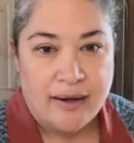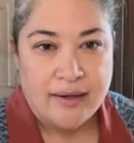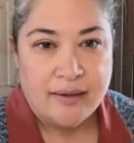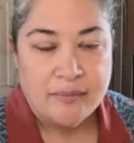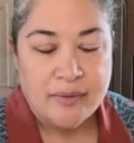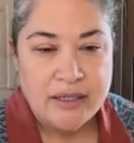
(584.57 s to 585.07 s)
I
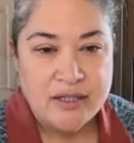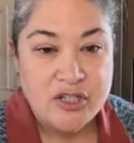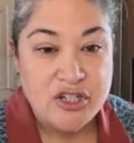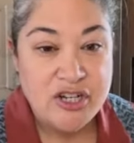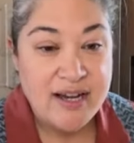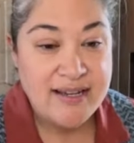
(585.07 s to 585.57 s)
am
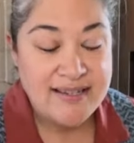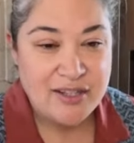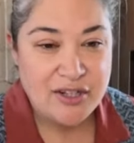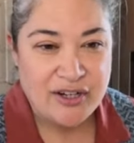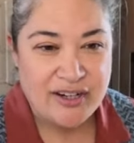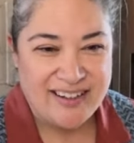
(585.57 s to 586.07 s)
just
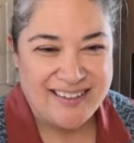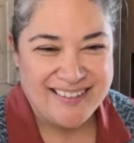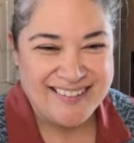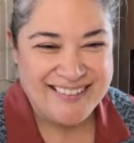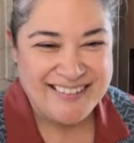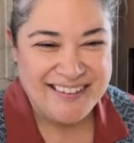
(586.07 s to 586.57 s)
learning
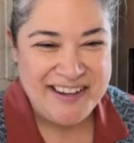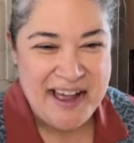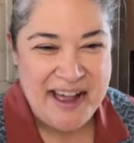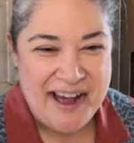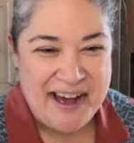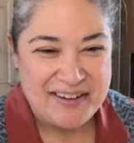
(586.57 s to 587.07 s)

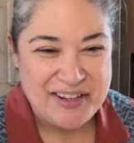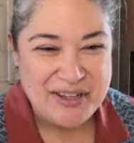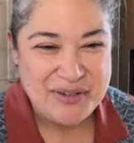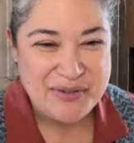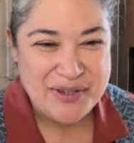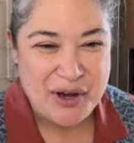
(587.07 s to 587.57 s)
how to
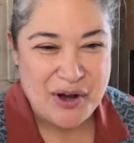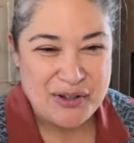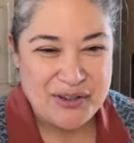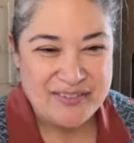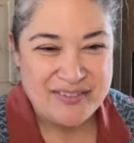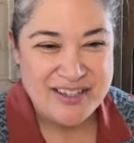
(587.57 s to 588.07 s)
use
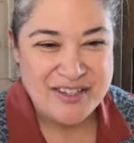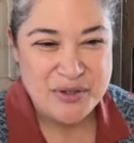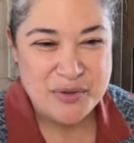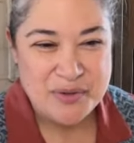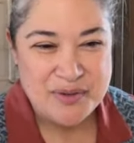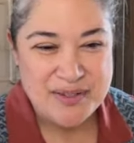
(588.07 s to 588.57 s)
all of these
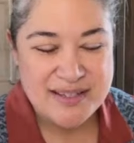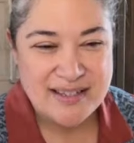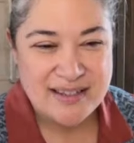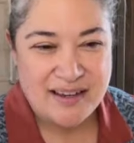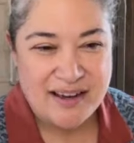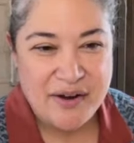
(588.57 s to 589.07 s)
tools.
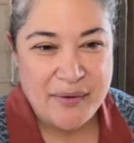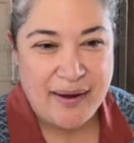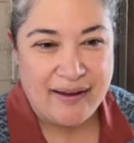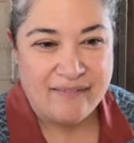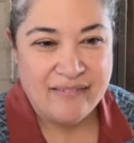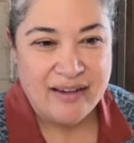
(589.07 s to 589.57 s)

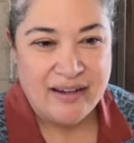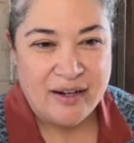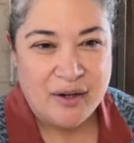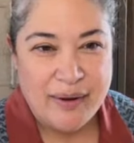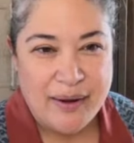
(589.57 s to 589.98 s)
Okay, here we